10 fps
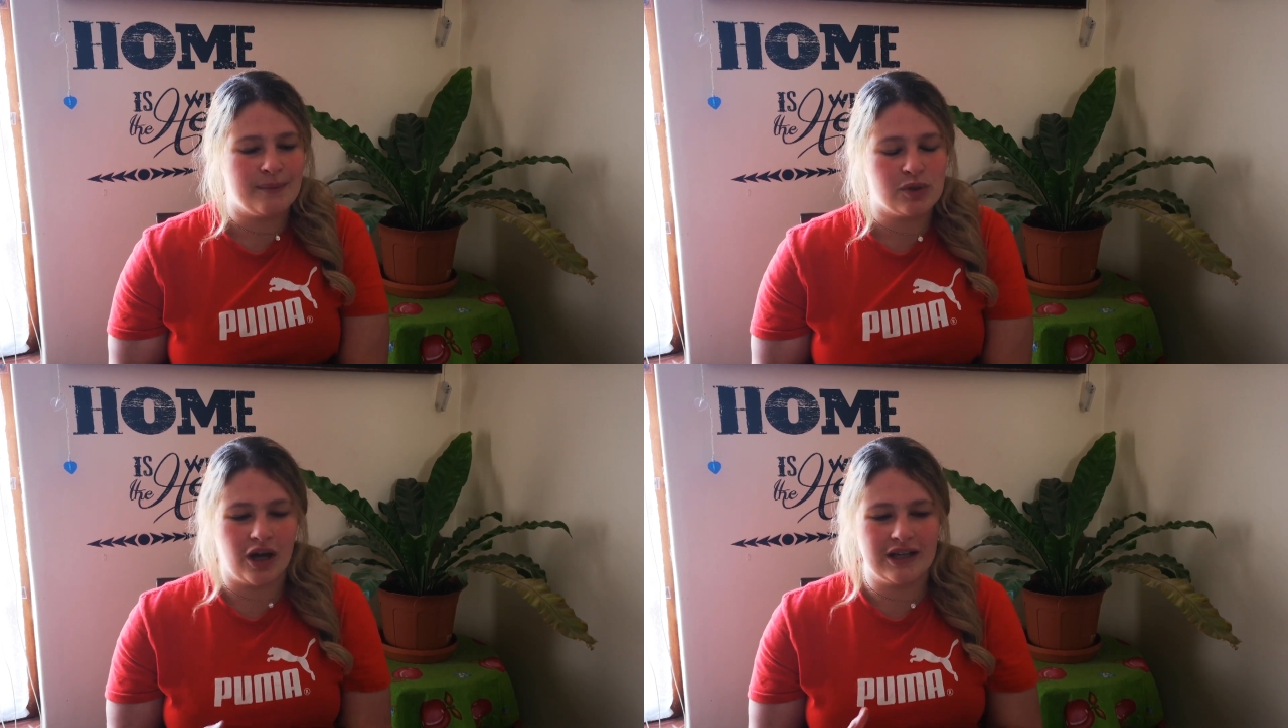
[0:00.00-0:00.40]

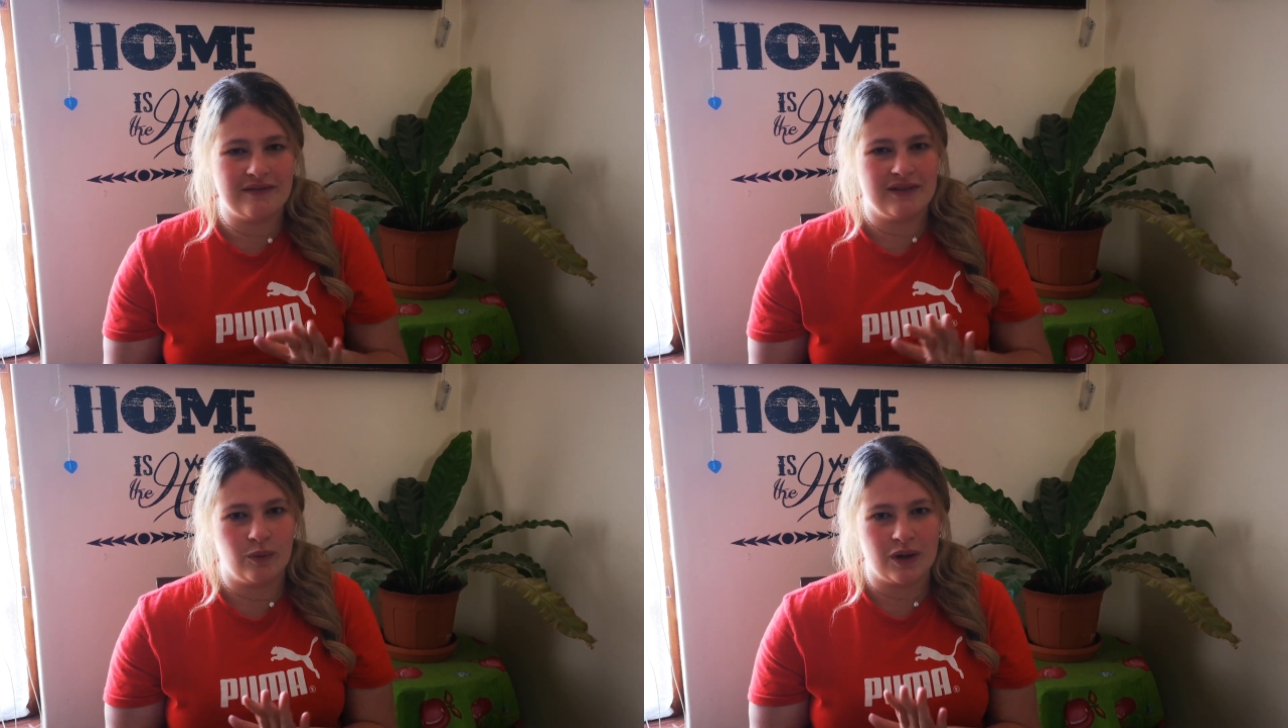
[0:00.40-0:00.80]
So I
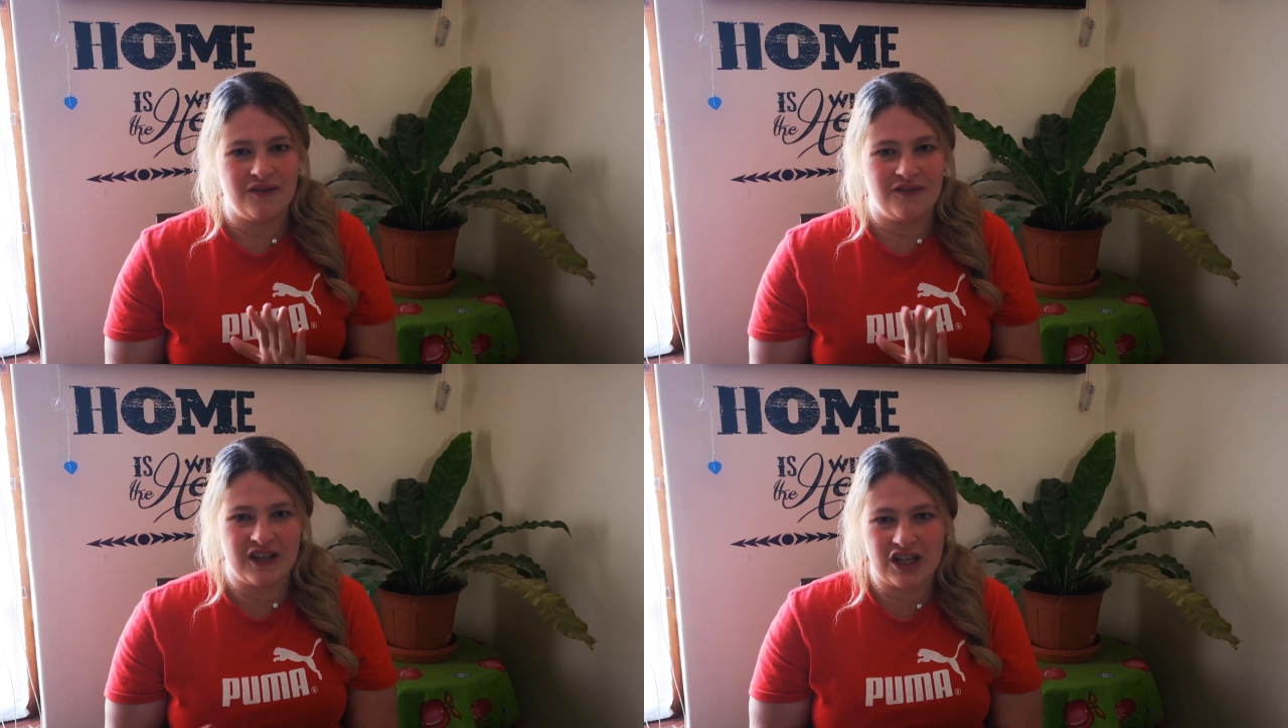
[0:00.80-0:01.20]
definitely want
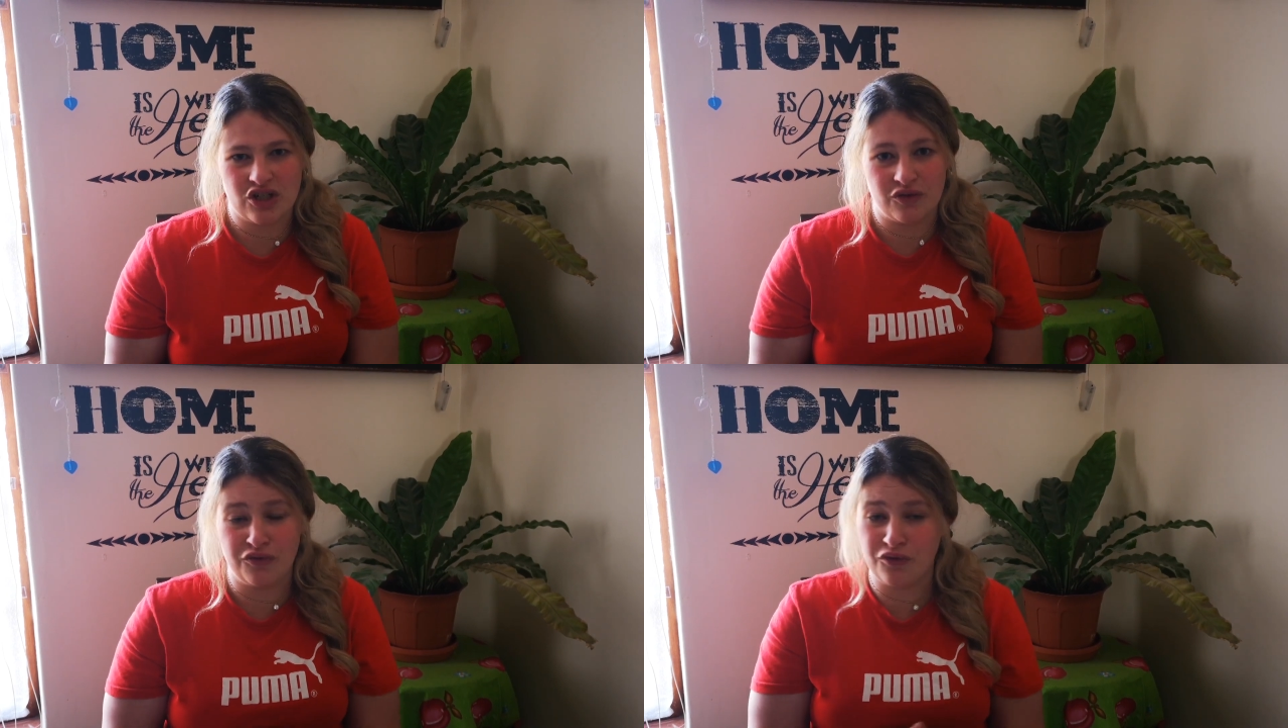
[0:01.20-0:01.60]
to
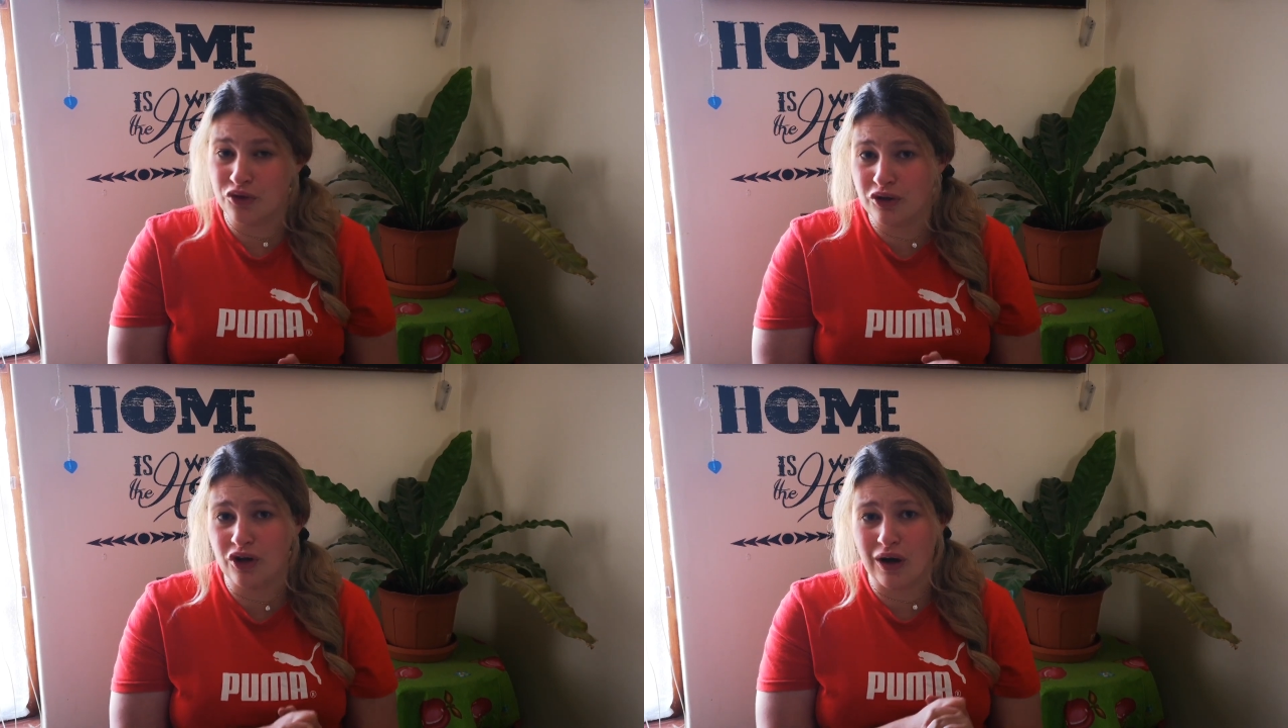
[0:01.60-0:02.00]
feature
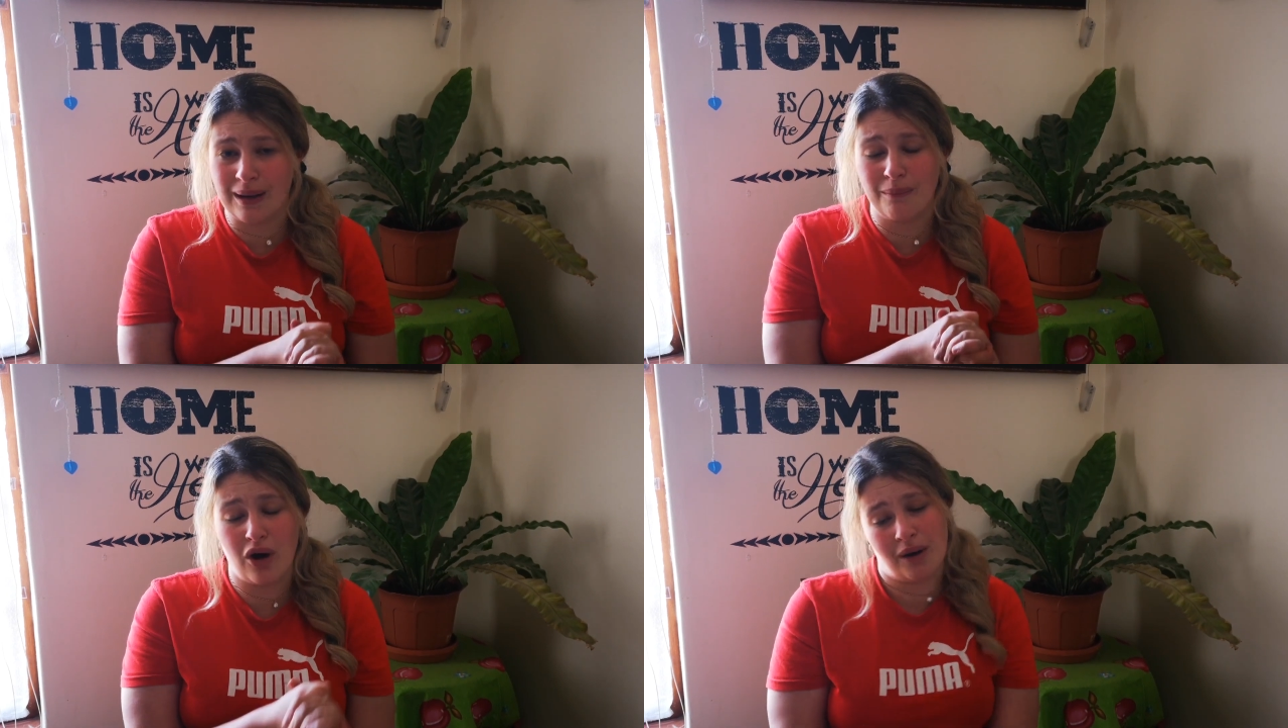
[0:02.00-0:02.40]
food
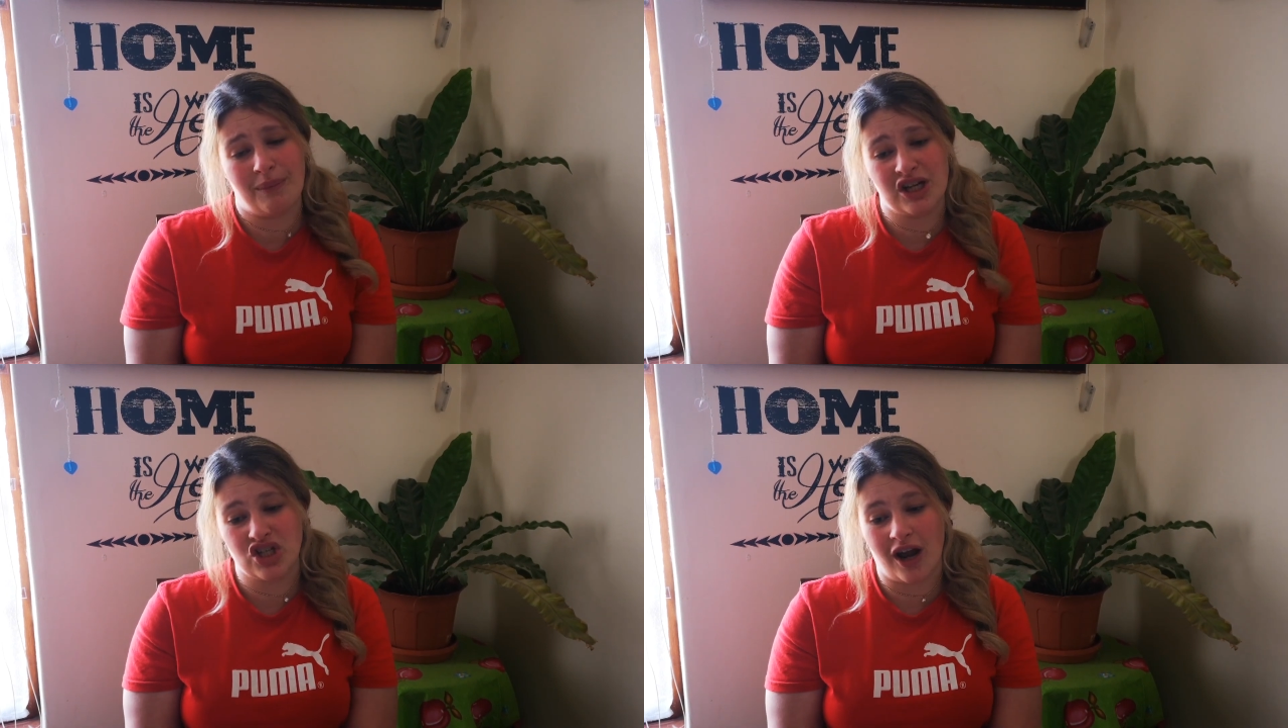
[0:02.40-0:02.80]
on
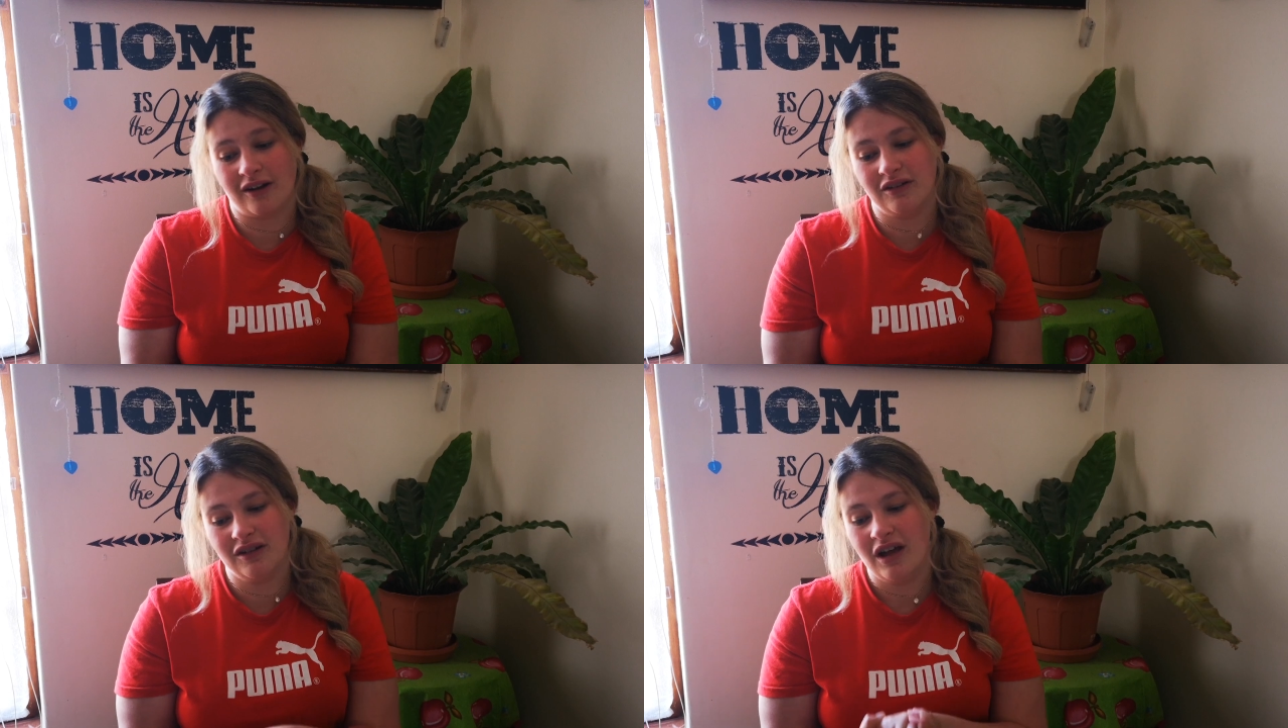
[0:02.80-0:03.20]
my
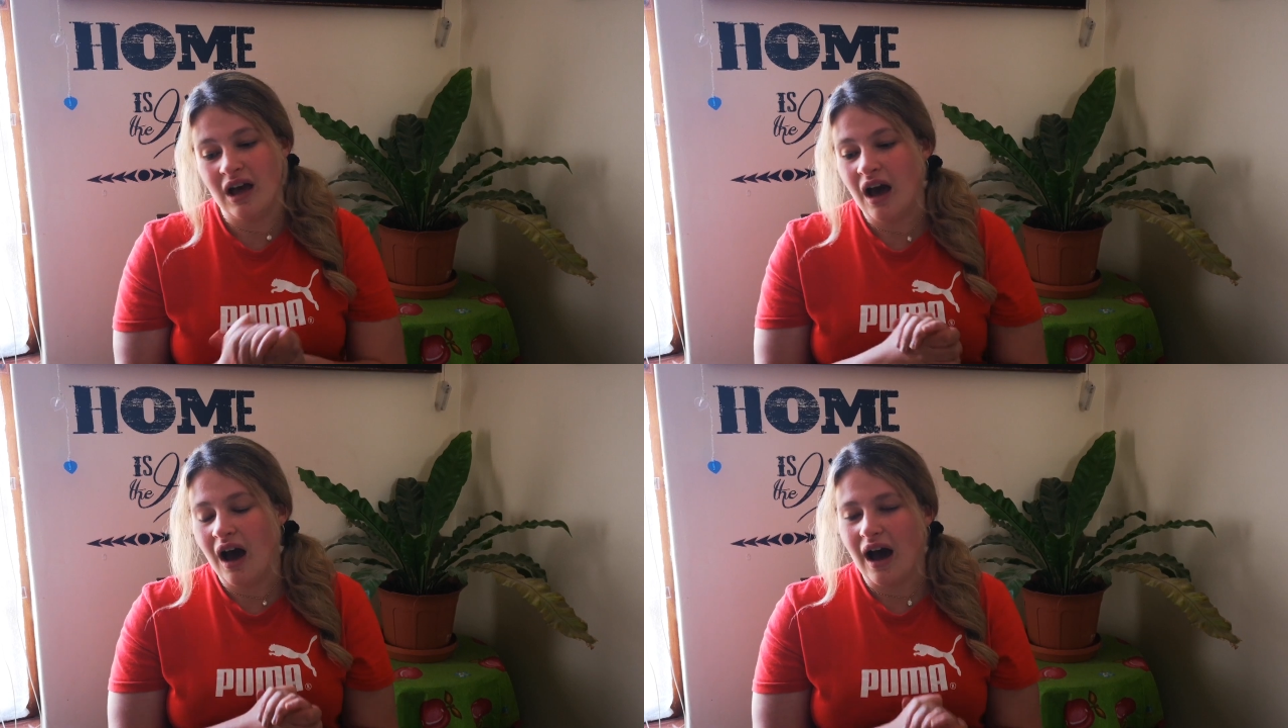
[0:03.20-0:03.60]
channel.
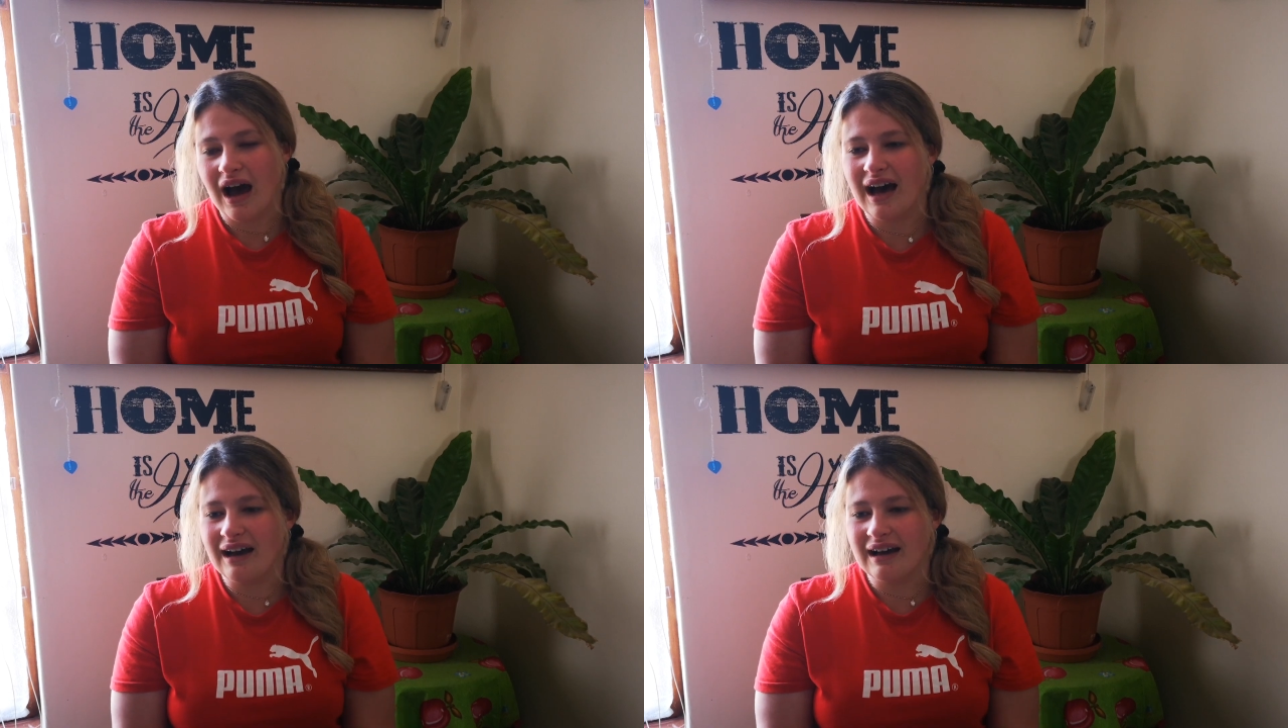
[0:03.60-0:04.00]

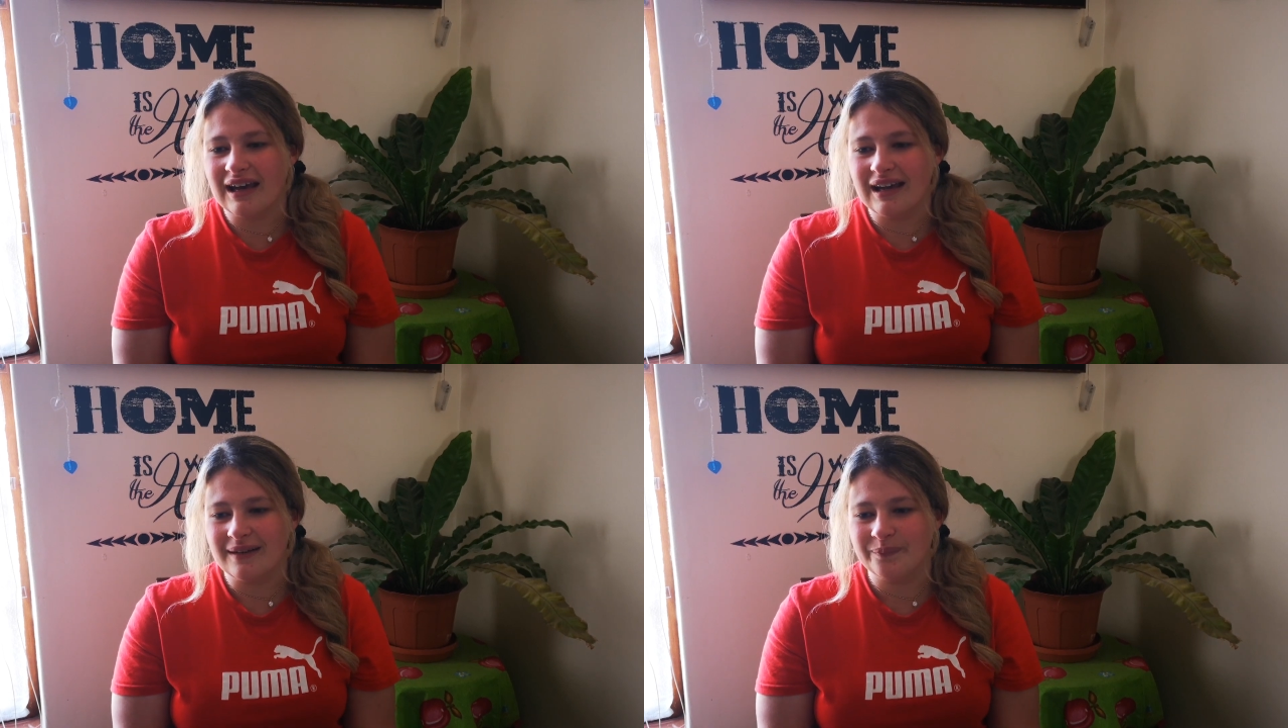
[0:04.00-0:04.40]

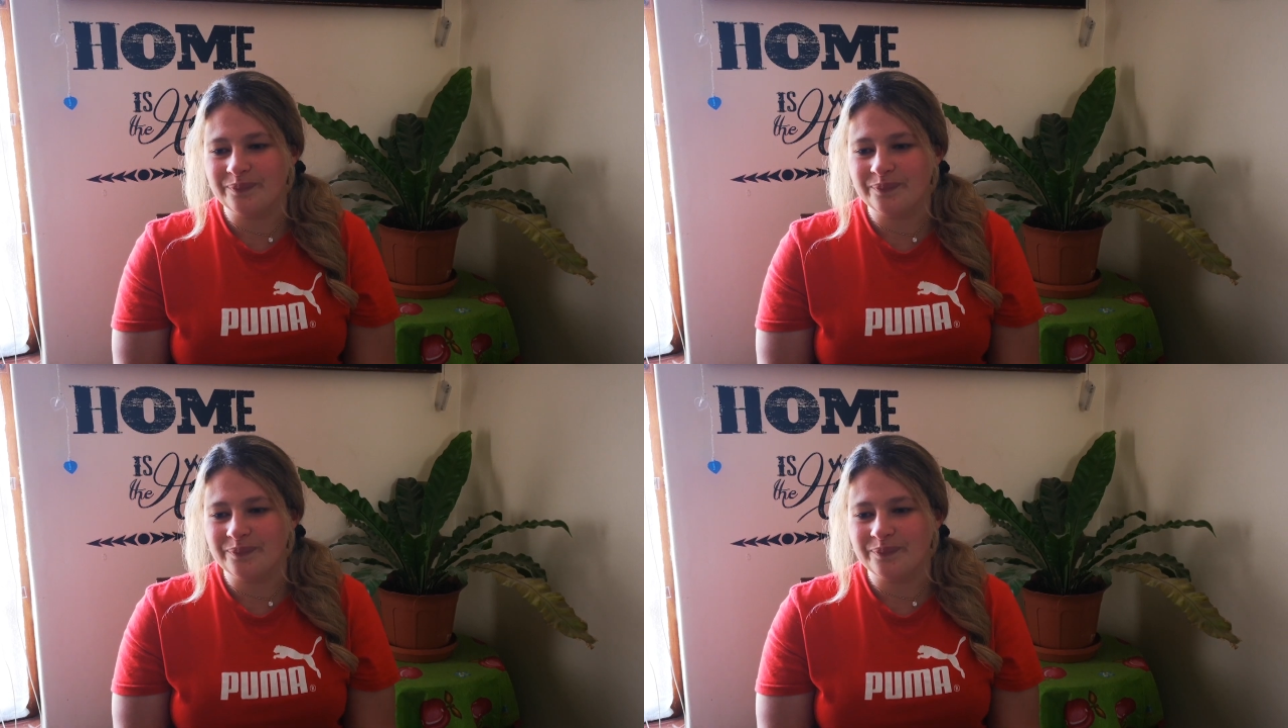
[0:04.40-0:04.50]
I